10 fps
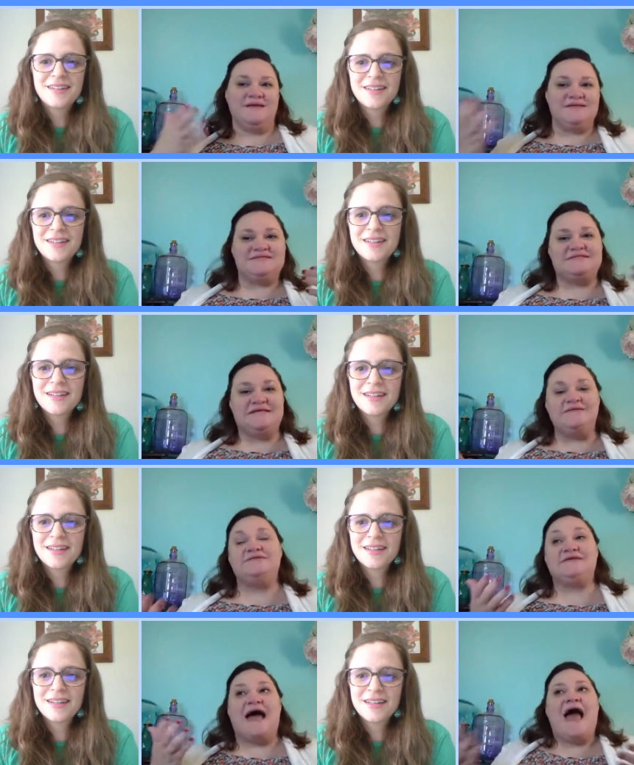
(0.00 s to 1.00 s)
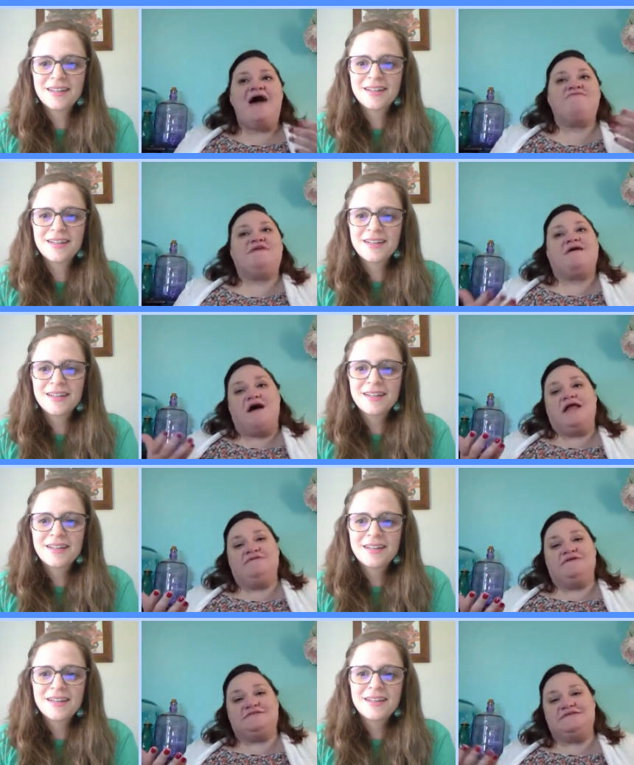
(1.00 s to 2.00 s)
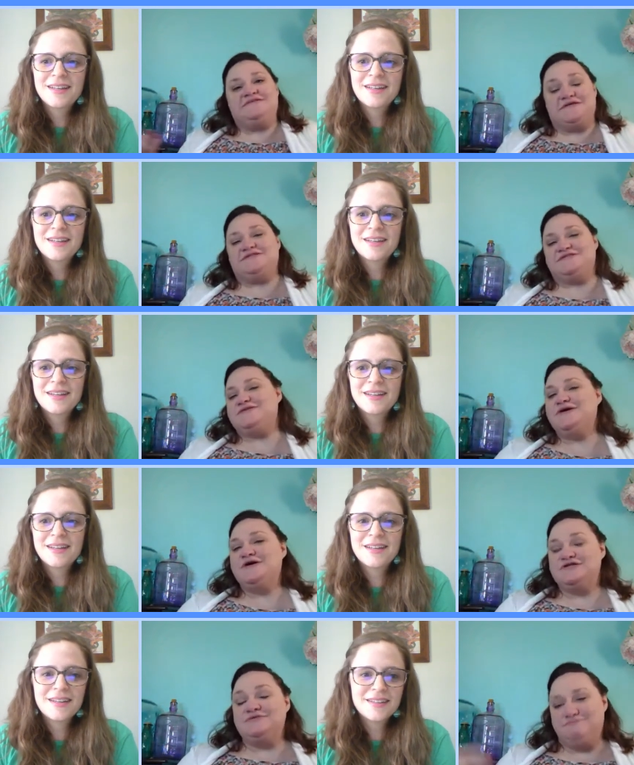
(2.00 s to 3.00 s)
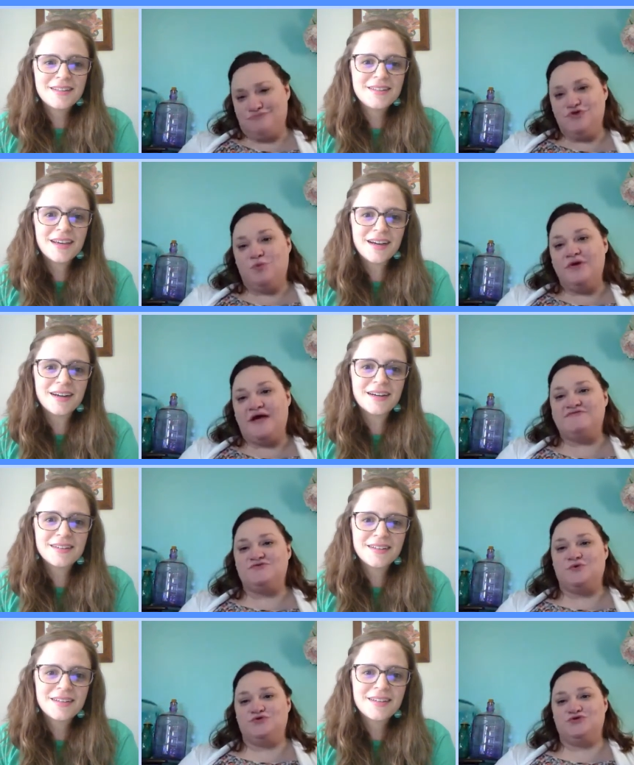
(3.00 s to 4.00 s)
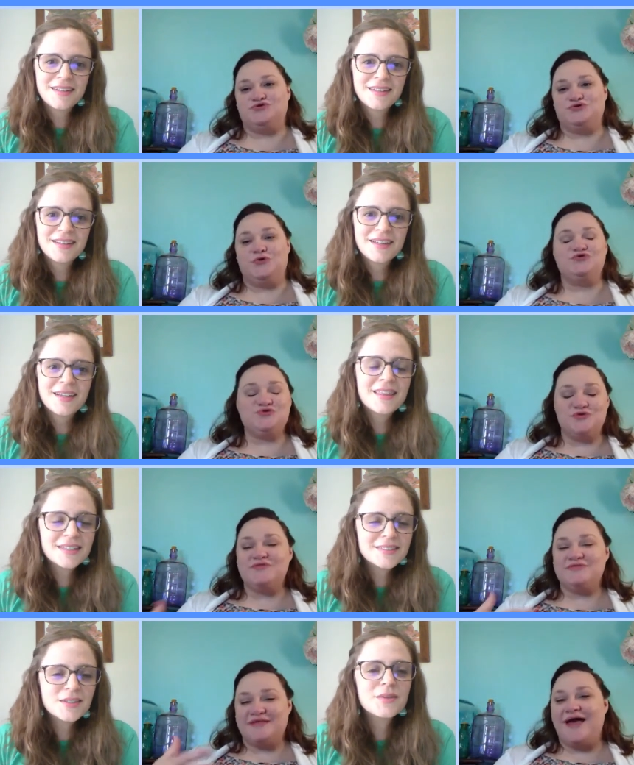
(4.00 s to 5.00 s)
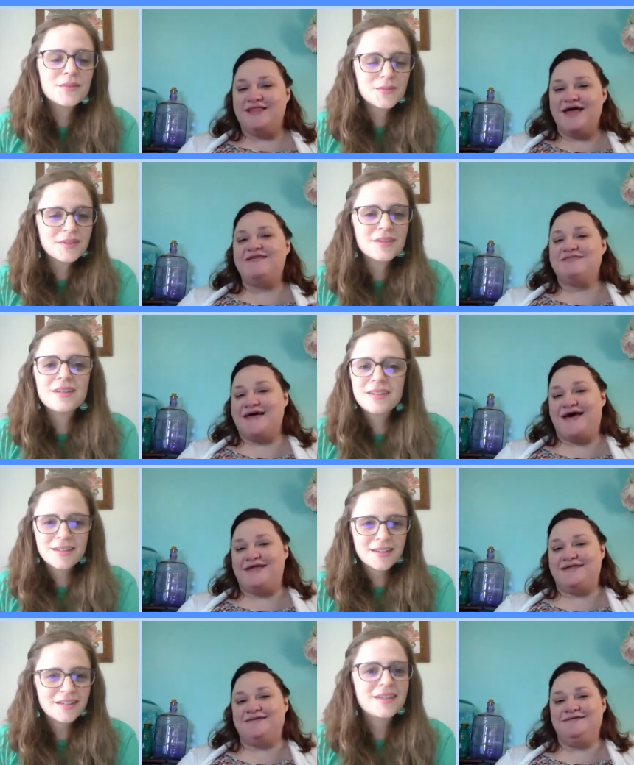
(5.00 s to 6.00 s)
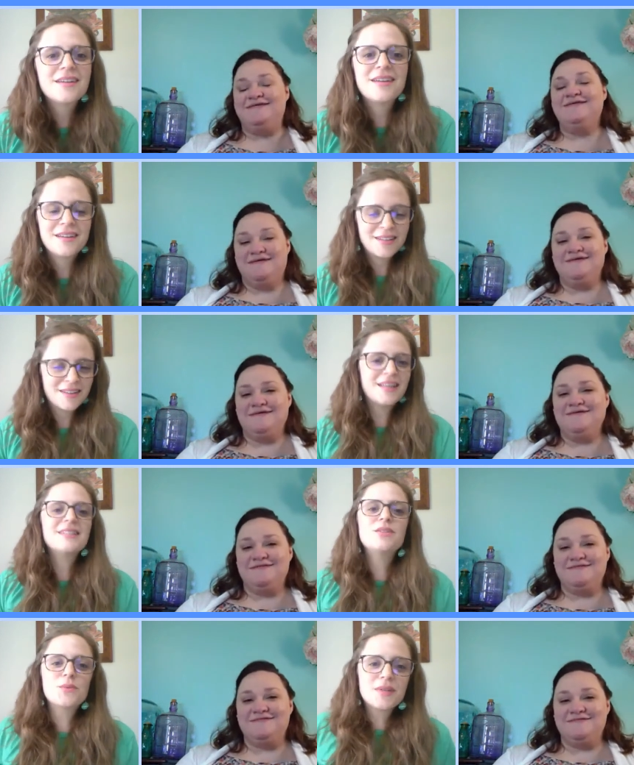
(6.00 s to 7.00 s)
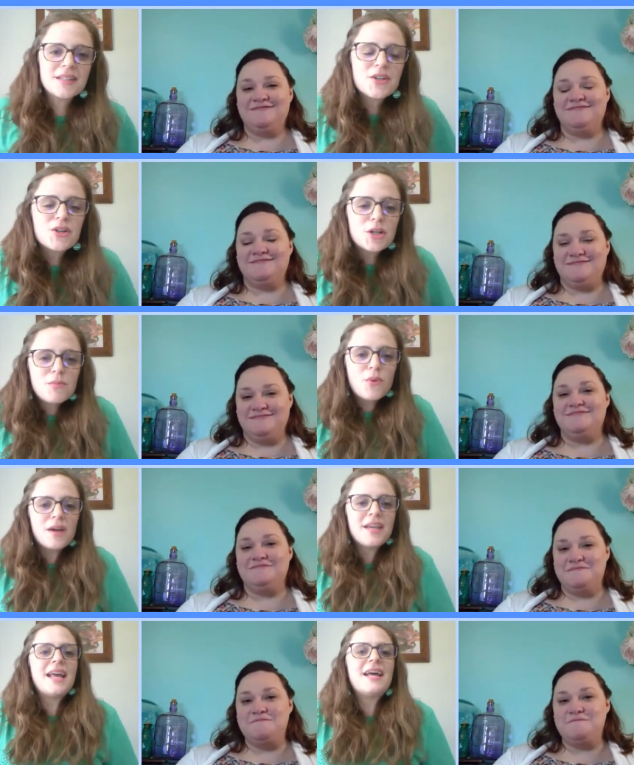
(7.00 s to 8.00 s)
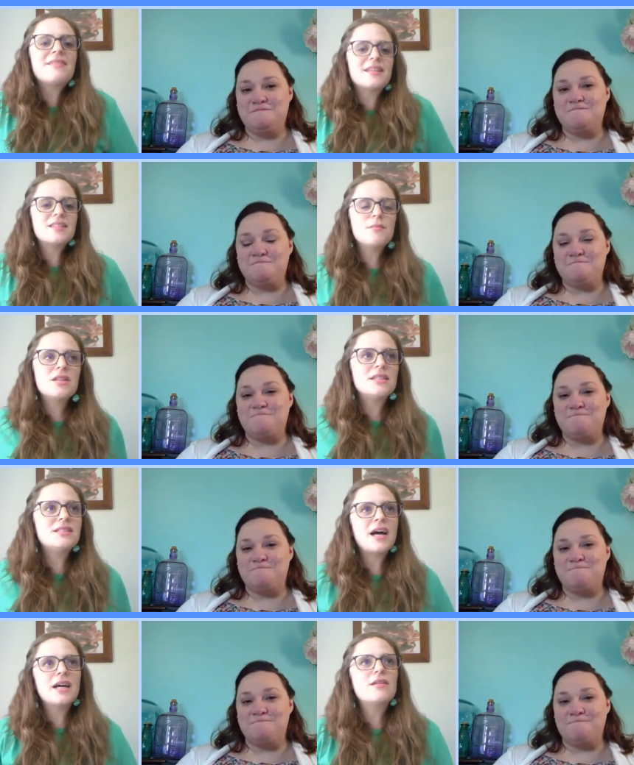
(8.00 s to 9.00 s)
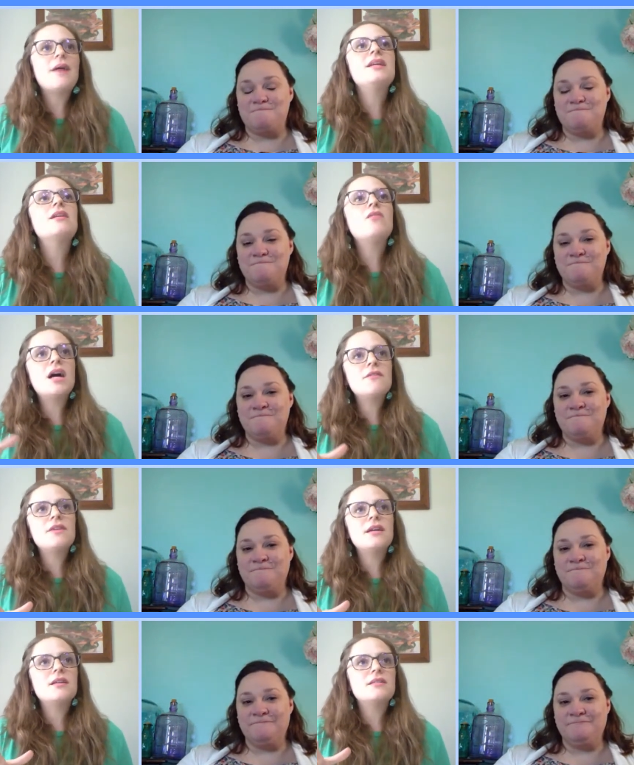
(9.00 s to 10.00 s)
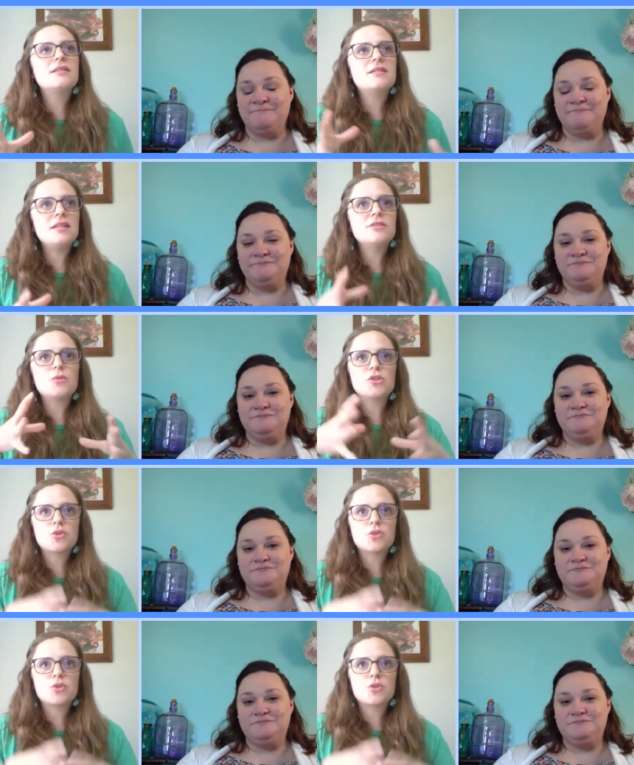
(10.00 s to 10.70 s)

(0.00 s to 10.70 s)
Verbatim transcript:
Speaker 1: to see to have that kind of existence you would have sold your soul so that's I like
Speaker 2: that that's a really good point. And like some of the dial, I mean, a lot of it, the scenes where